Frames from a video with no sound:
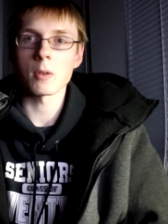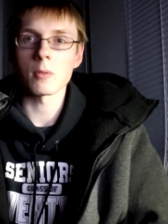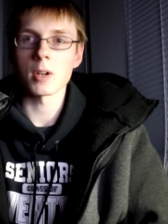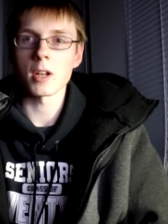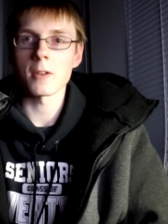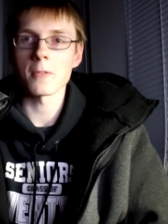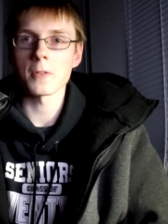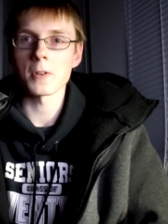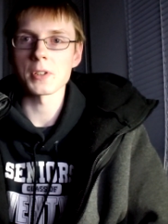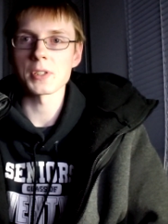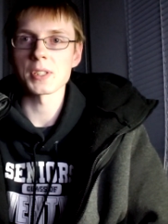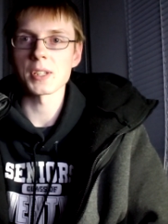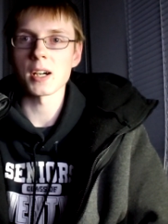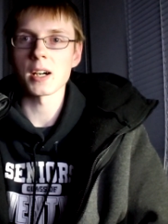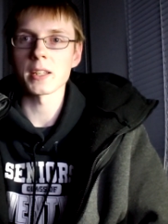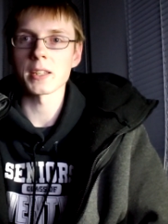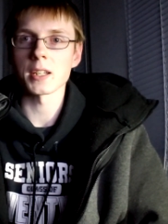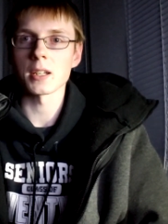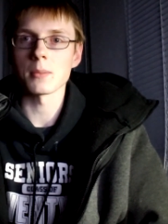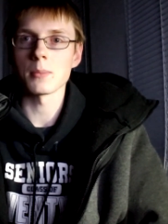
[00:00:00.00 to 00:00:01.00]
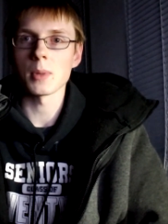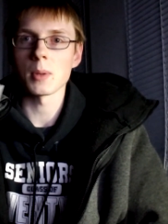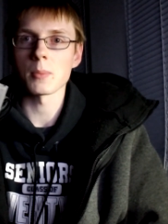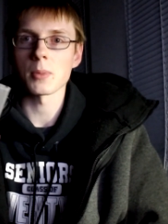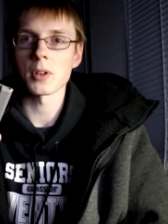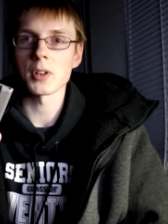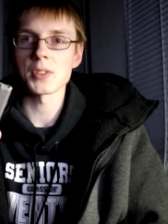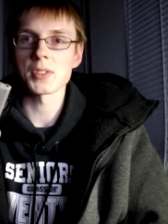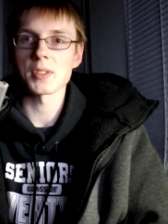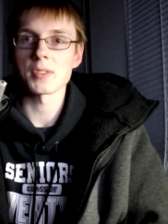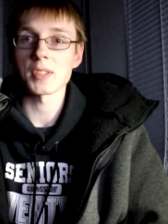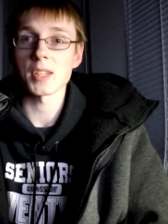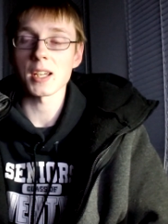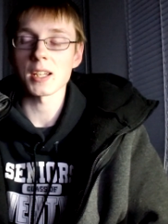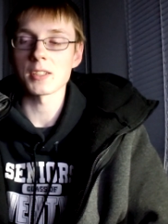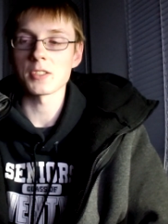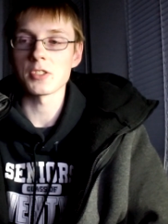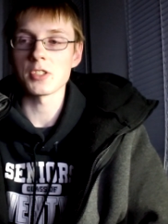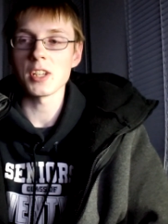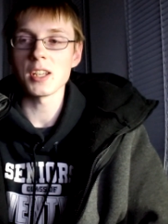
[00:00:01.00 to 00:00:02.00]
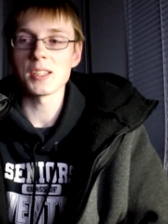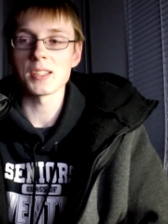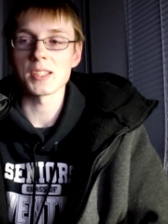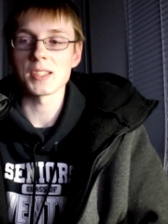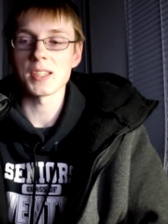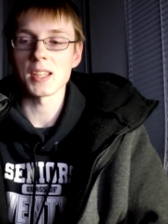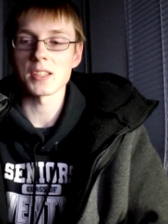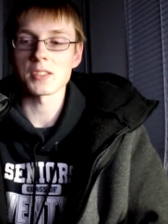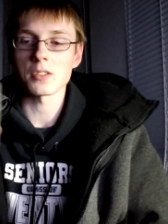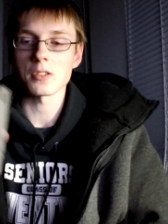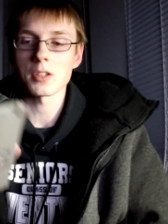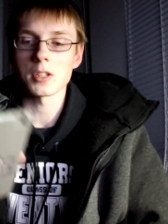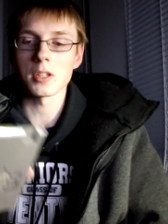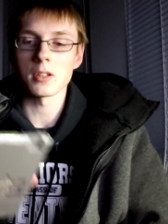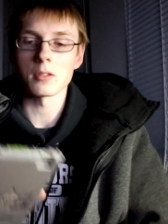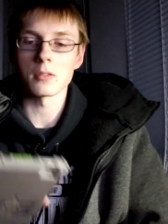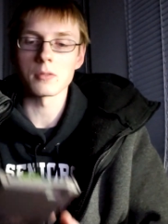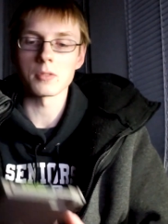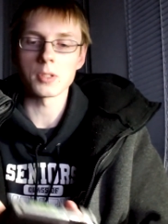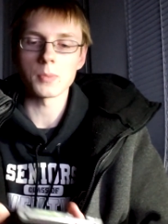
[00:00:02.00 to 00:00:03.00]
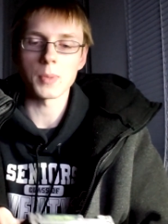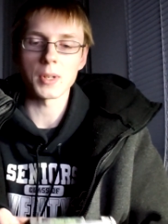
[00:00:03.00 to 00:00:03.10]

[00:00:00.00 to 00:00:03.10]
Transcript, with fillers: when I first saw them in person. I was like, geez, these things are huge.